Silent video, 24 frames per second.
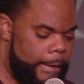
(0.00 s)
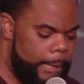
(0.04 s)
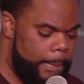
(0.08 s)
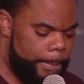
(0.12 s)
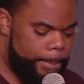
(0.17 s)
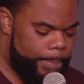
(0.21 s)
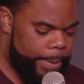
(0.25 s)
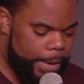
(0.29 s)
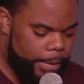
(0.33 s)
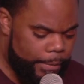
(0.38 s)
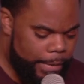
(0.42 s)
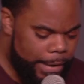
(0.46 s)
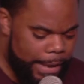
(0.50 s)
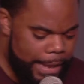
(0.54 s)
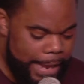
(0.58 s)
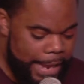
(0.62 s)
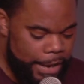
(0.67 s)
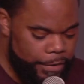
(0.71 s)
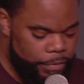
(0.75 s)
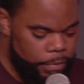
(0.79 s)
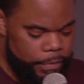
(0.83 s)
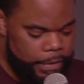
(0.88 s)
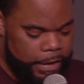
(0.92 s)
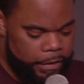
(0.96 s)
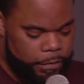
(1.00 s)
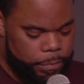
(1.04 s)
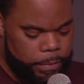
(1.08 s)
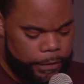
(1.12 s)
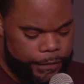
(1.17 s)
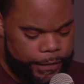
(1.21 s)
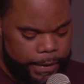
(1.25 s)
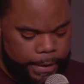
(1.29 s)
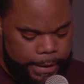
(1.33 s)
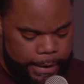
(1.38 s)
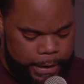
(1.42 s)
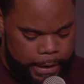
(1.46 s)
paralyze you. That's what
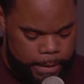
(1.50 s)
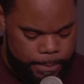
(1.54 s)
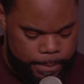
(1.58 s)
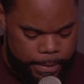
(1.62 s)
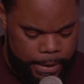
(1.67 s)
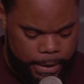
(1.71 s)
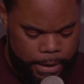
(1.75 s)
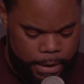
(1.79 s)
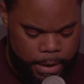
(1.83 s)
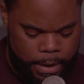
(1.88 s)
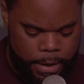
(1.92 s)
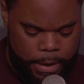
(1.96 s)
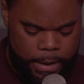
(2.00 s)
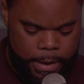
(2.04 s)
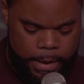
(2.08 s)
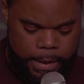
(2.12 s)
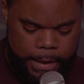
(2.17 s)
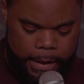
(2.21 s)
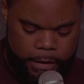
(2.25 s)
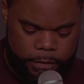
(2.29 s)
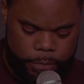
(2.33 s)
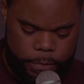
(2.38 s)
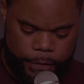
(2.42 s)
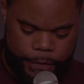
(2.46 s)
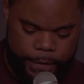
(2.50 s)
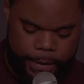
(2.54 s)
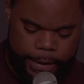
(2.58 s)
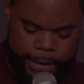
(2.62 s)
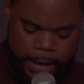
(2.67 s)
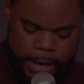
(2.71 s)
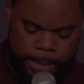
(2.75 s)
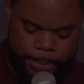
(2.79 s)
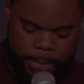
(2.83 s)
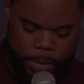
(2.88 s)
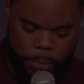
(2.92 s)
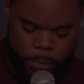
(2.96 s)
the enemy
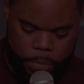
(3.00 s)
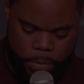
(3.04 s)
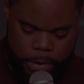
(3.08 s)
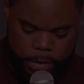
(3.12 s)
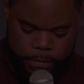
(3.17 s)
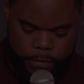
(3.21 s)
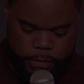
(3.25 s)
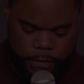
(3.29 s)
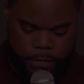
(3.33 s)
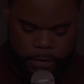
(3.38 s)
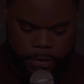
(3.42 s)
wants